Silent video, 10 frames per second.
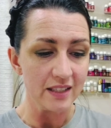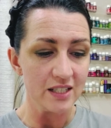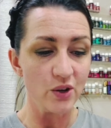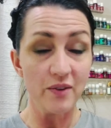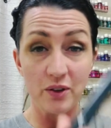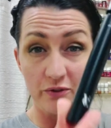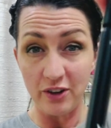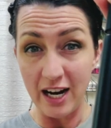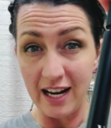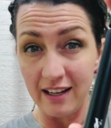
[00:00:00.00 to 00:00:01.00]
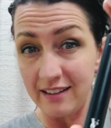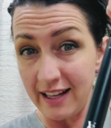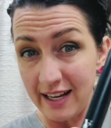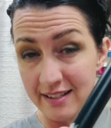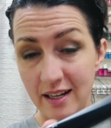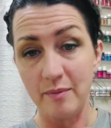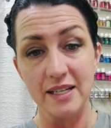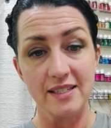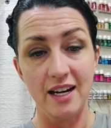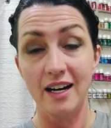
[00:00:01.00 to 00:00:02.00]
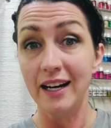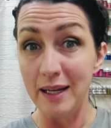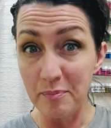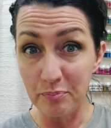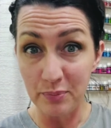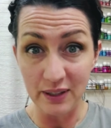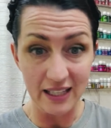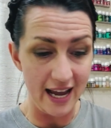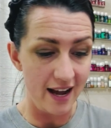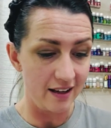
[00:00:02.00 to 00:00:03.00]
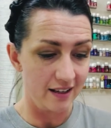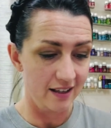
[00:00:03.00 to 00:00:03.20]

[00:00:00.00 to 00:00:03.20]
So I have the VRAI Classic Mascara in black.